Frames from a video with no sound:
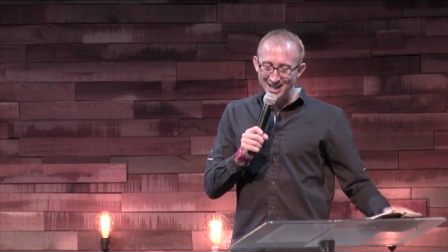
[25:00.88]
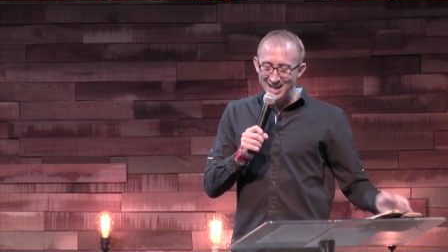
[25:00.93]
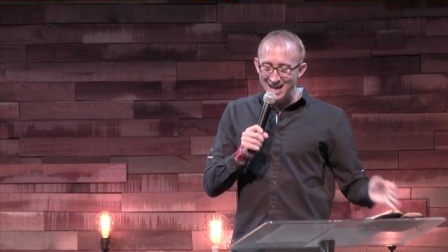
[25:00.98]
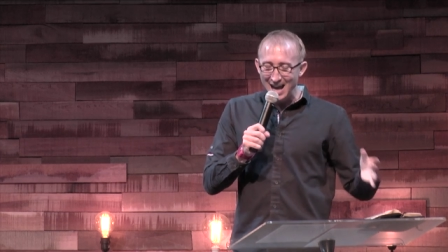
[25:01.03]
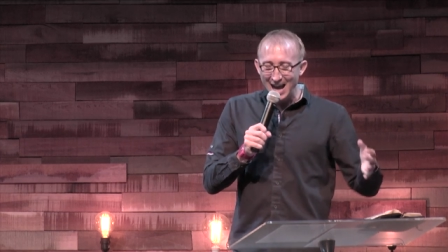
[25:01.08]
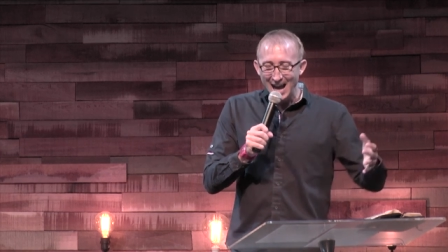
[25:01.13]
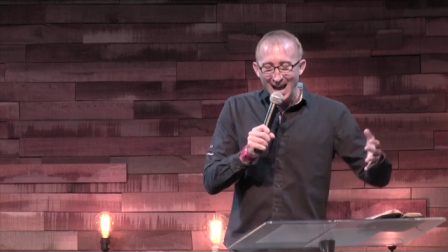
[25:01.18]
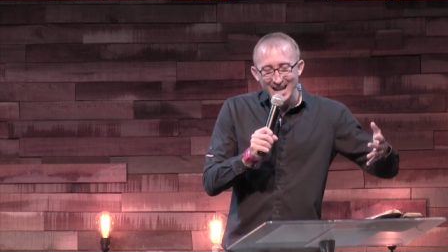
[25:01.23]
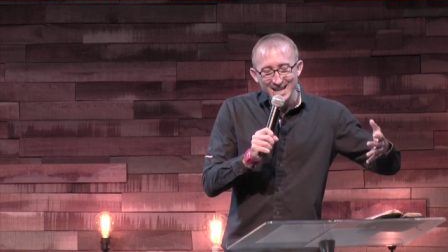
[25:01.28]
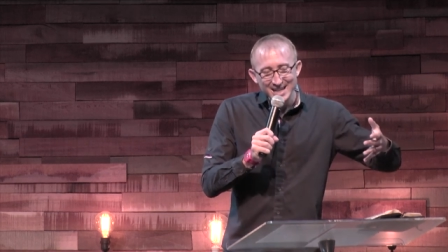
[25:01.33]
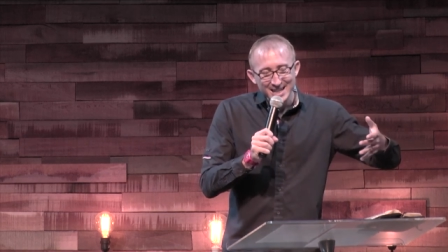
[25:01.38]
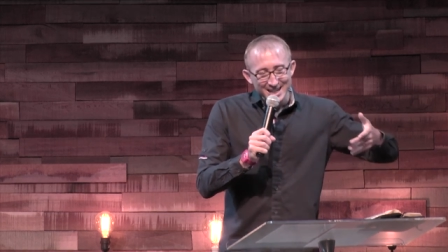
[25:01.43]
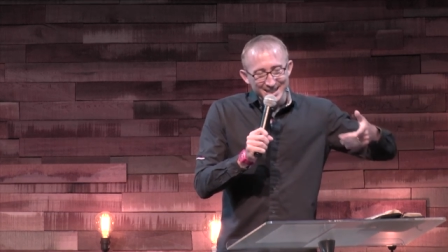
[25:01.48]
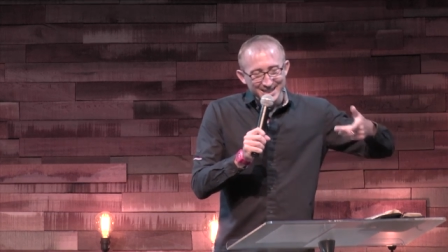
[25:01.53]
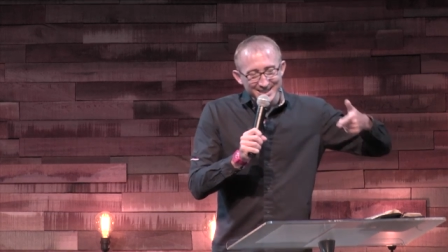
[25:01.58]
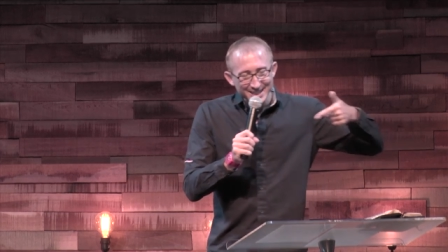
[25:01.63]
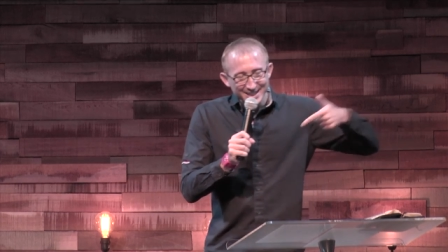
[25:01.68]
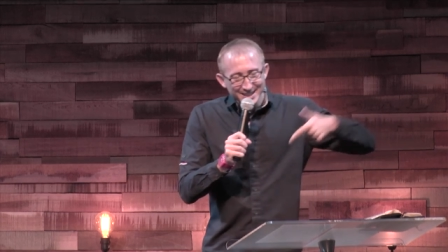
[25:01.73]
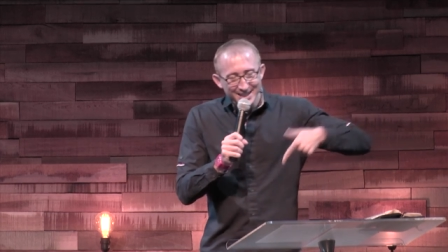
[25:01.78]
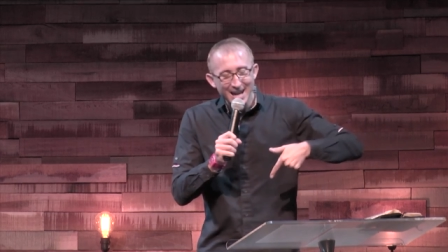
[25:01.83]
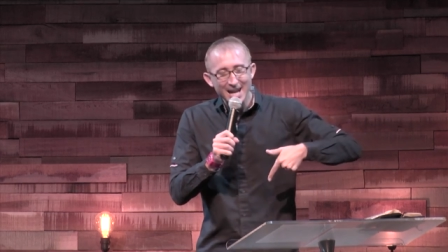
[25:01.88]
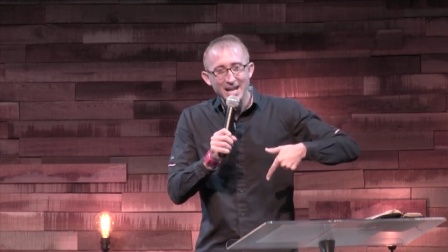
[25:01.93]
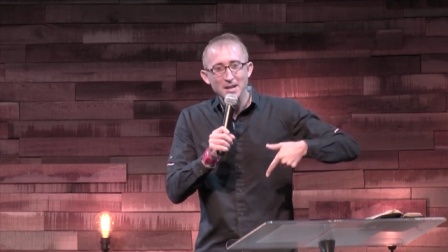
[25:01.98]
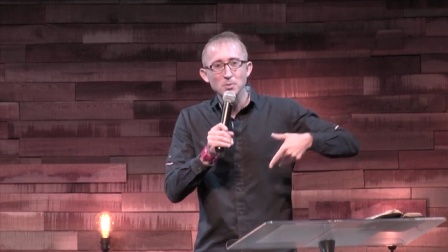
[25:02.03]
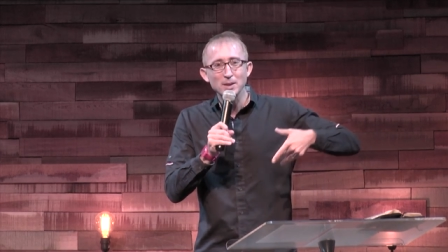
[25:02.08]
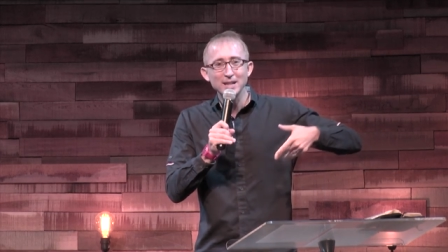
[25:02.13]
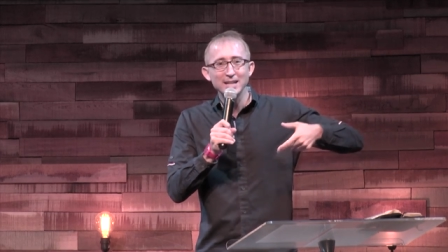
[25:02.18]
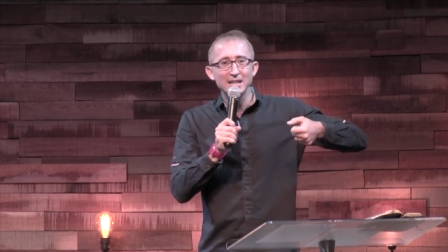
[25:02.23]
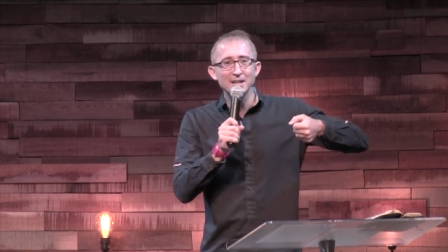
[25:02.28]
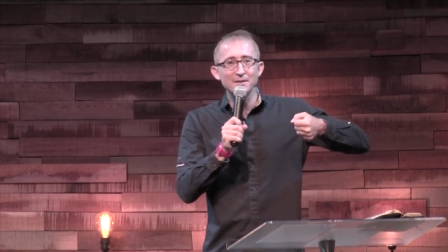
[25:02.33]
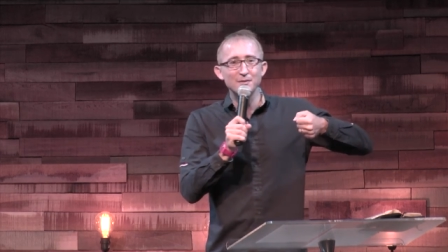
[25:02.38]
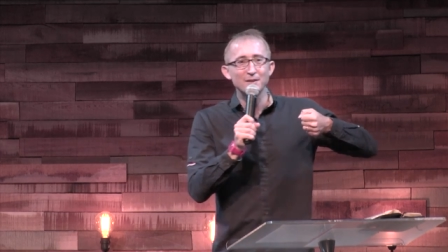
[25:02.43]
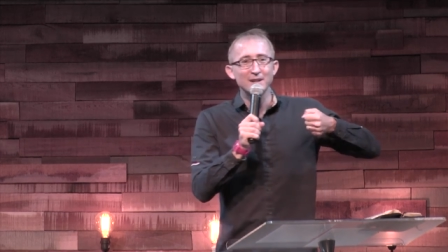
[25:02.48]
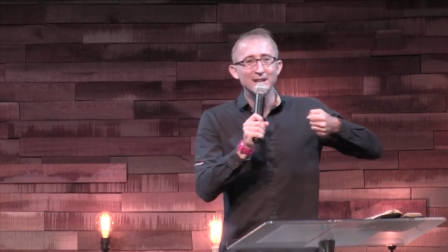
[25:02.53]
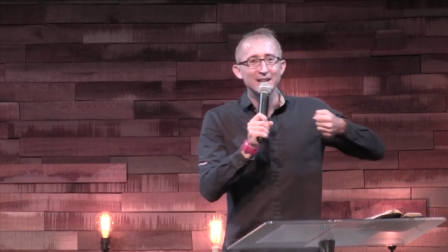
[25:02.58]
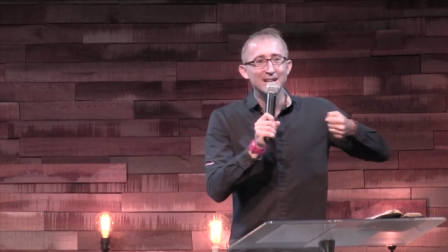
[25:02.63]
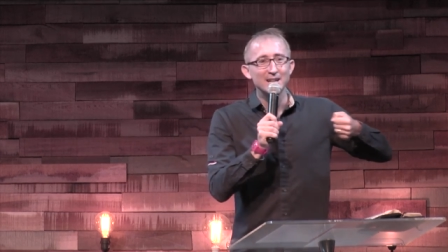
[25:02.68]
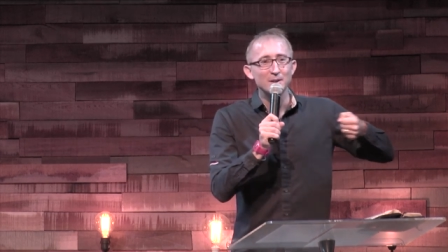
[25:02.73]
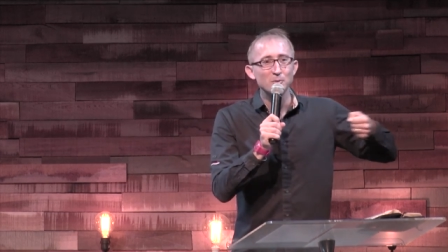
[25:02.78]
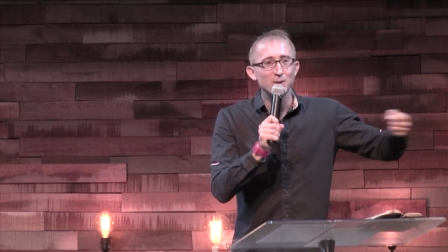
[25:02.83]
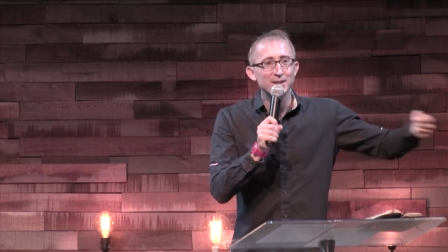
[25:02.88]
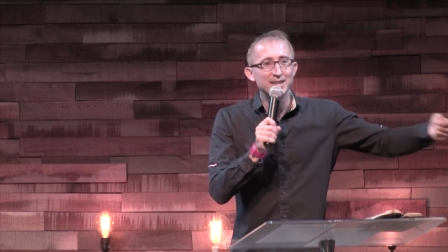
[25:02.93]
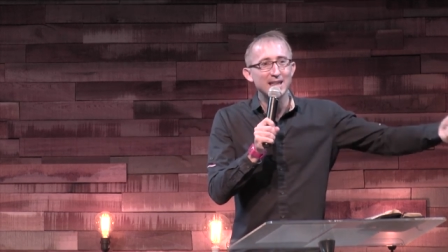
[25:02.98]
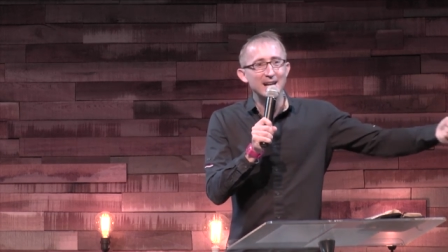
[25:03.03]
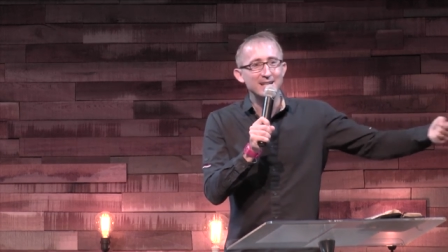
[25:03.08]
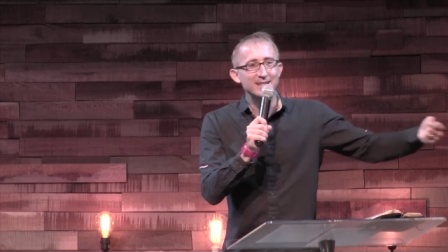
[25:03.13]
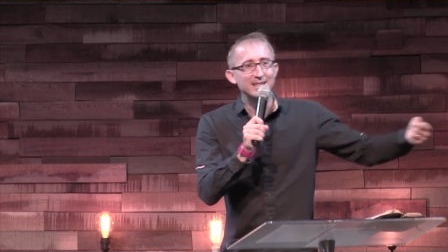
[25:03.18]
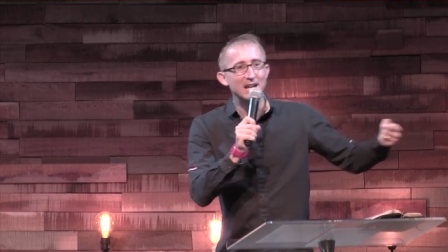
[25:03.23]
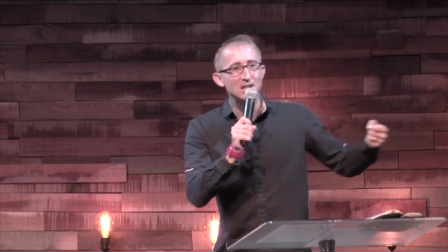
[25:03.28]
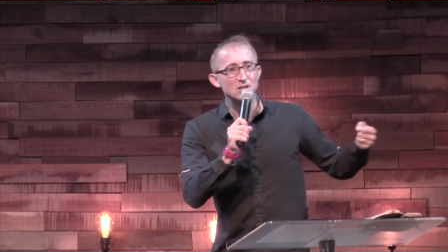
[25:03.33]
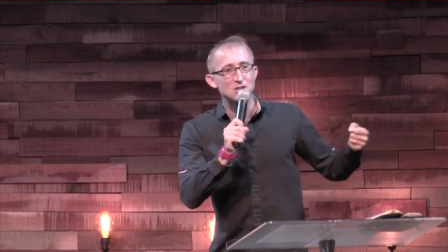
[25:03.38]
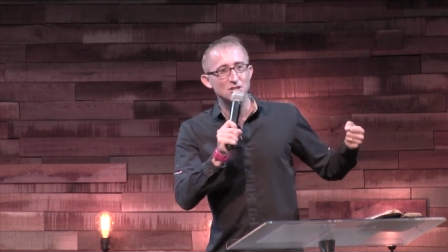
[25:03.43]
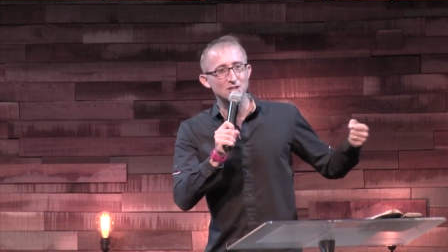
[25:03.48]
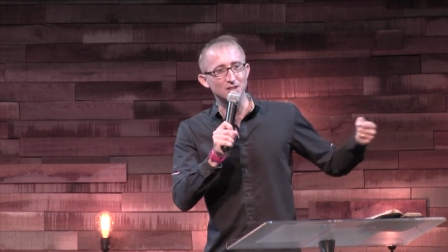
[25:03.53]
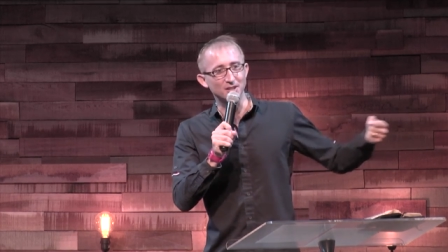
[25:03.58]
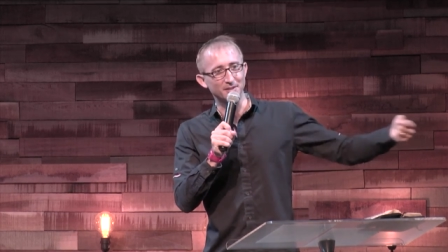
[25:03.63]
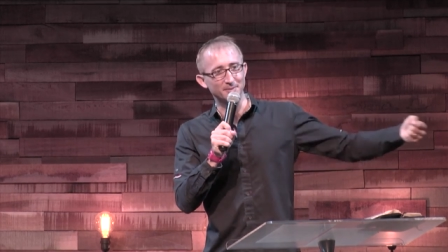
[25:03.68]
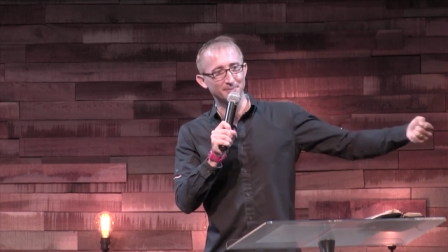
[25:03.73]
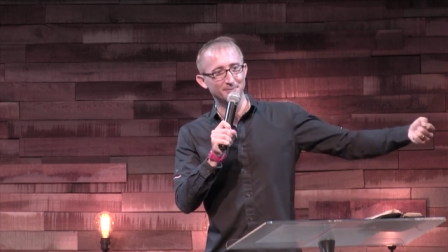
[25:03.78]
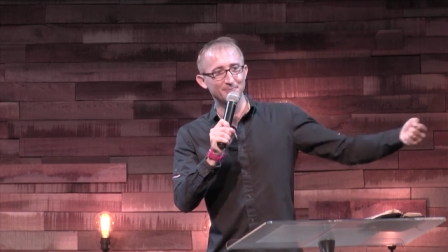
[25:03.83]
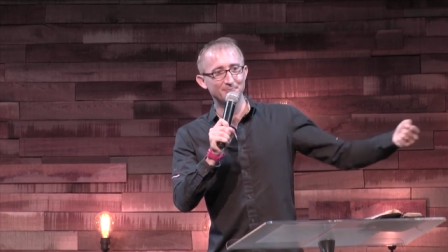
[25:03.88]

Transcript: And today we live with that tension